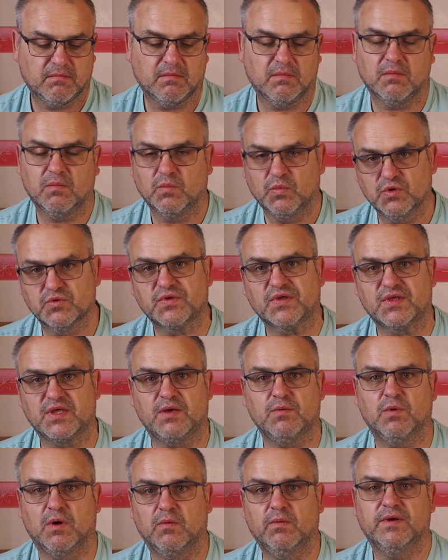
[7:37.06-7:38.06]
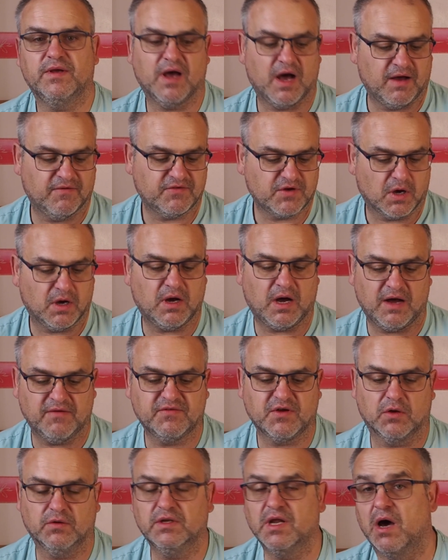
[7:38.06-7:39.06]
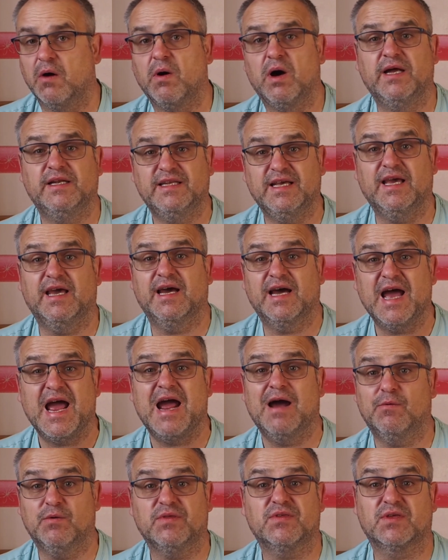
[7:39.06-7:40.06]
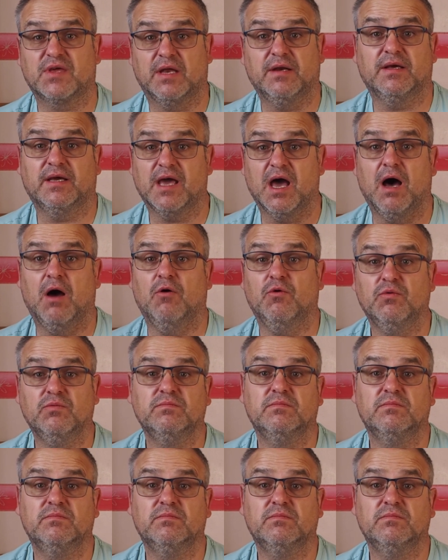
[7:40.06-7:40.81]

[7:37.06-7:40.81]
we'll see what I've got no idea how it's going to go,